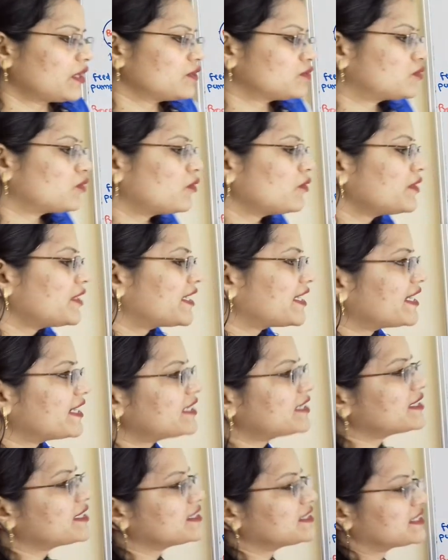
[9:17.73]
So
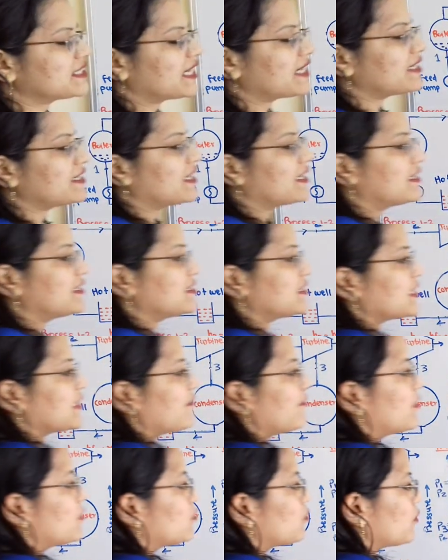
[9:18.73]
heat rejected is
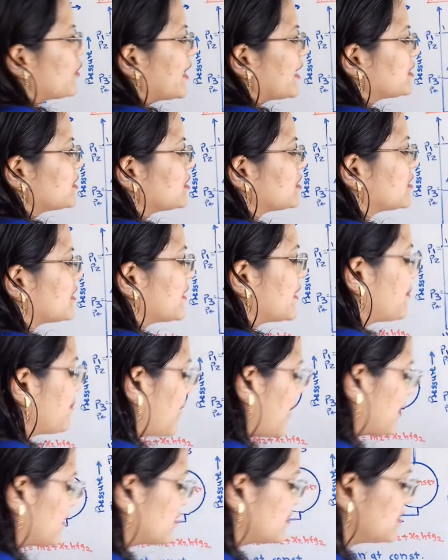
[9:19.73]
equal to H3
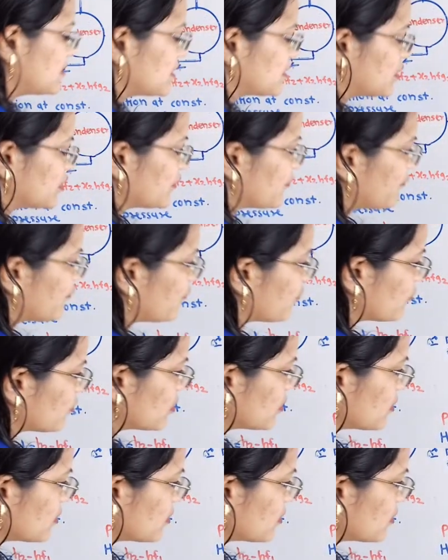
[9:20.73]
minus HF4.